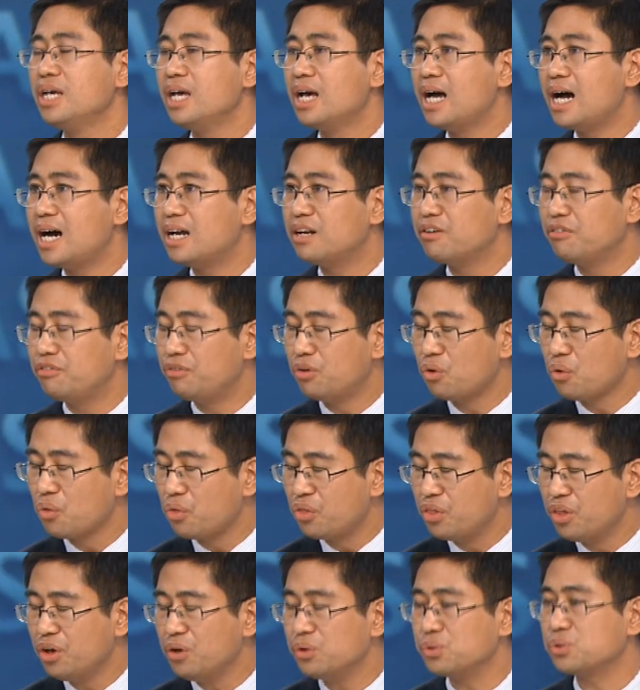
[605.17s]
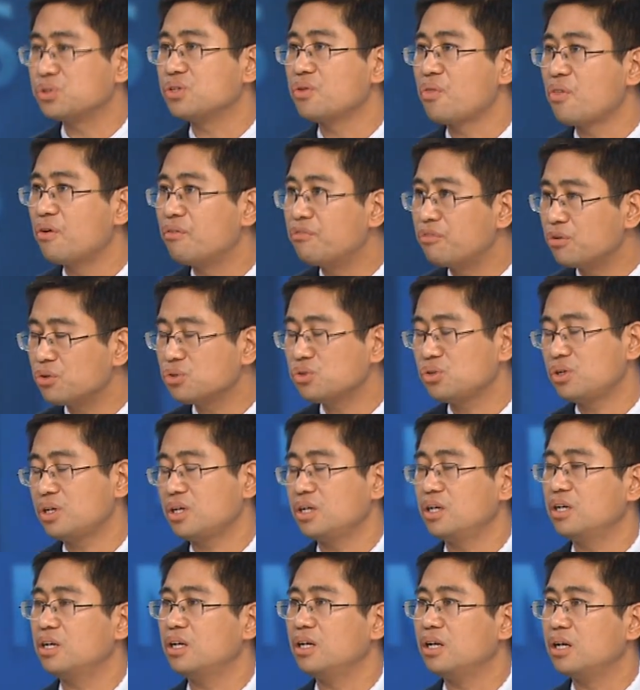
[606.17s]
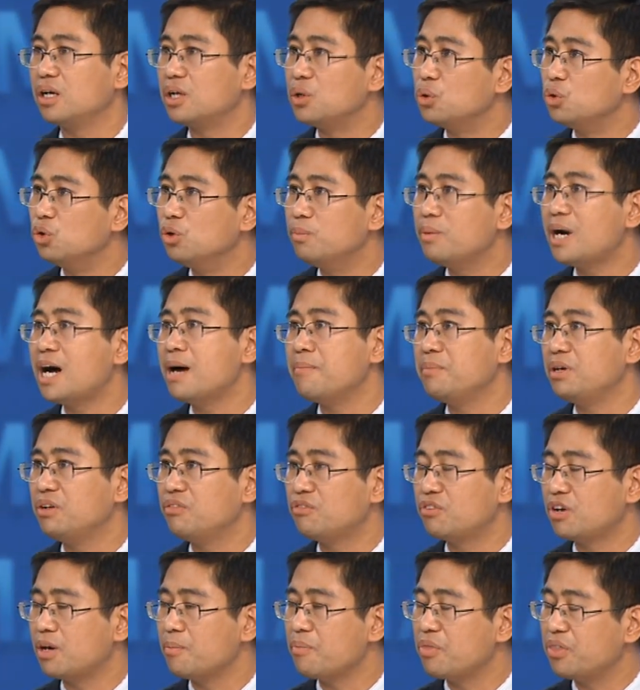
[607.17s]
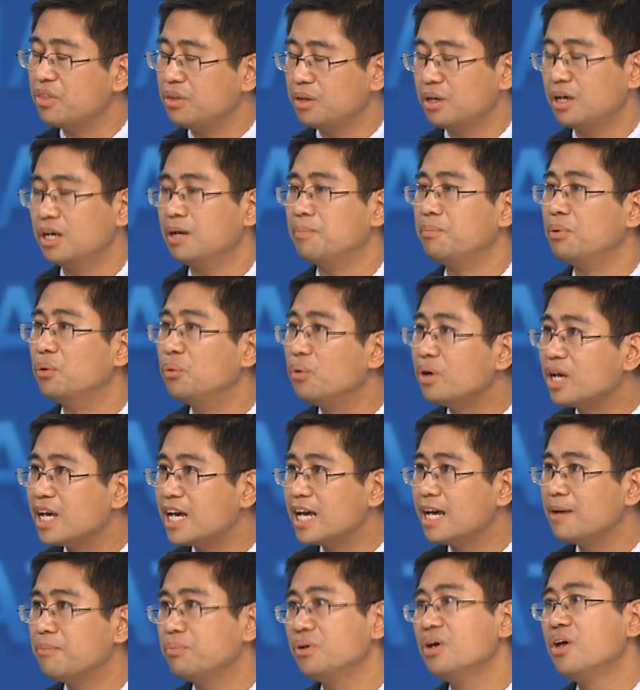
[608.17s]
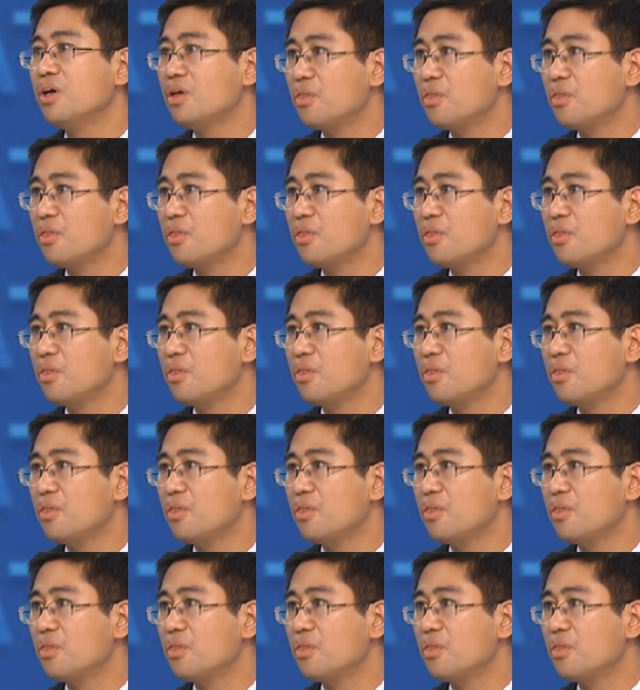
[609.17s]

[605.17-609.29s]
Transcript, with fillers: And for those, the first uh, group, I mean from uh, Blue Camp,